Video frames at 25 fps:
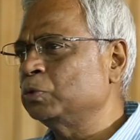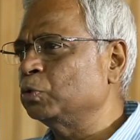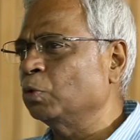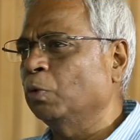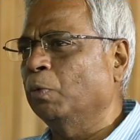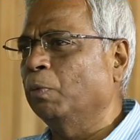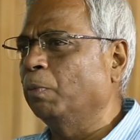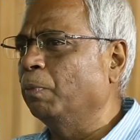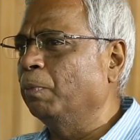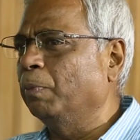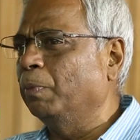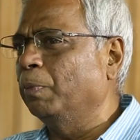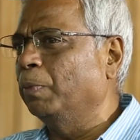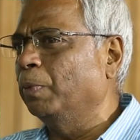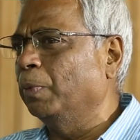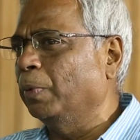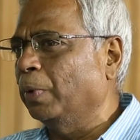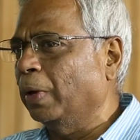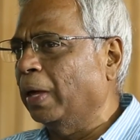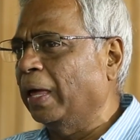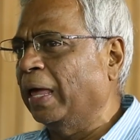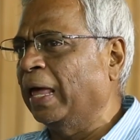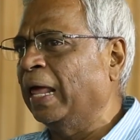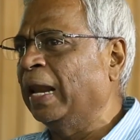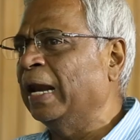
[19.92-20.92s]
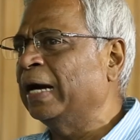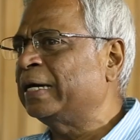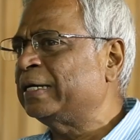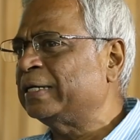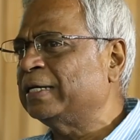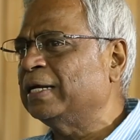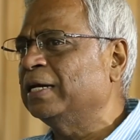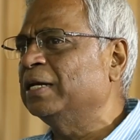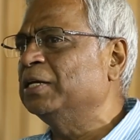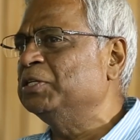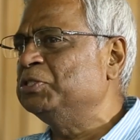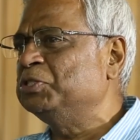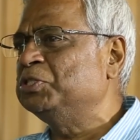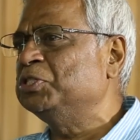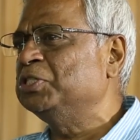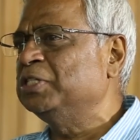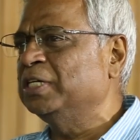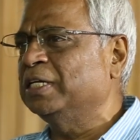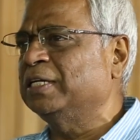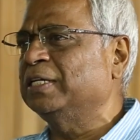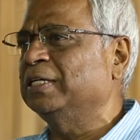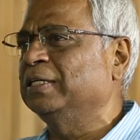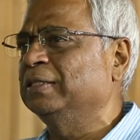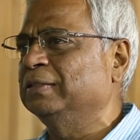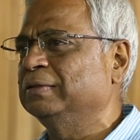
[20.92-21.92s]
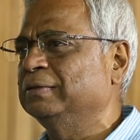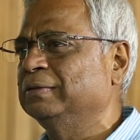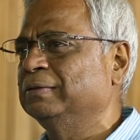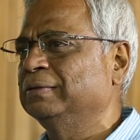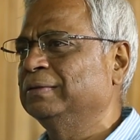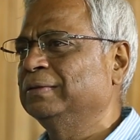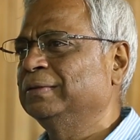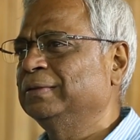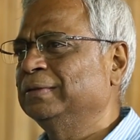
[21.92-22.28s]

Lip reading: So, electrical engineering,